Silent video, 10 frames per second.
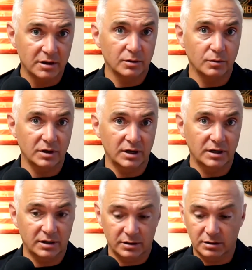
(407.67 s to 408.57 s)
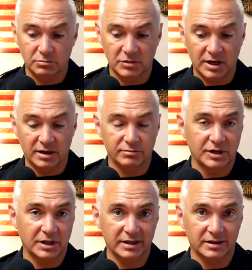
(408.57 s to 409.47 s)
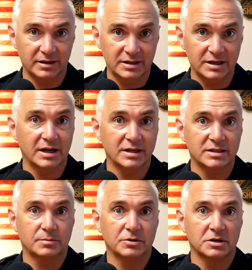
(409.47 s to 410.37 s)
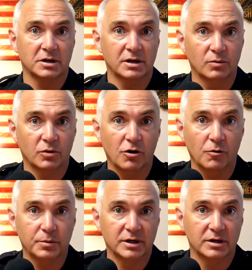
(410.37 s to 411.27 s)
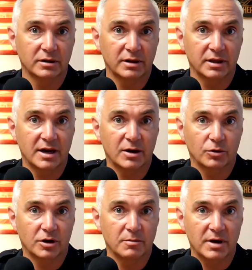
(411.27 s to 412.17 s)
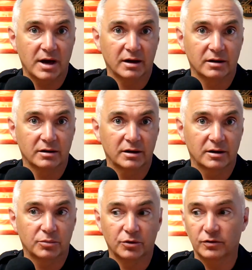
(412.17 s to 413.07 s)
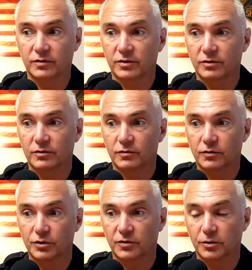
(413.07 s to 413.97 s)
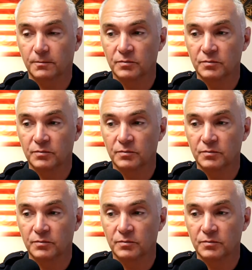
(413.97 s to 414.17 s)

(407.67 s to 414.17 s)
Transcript: We collected DNA samples on it, and we're hoping that will come back and prove fruitful.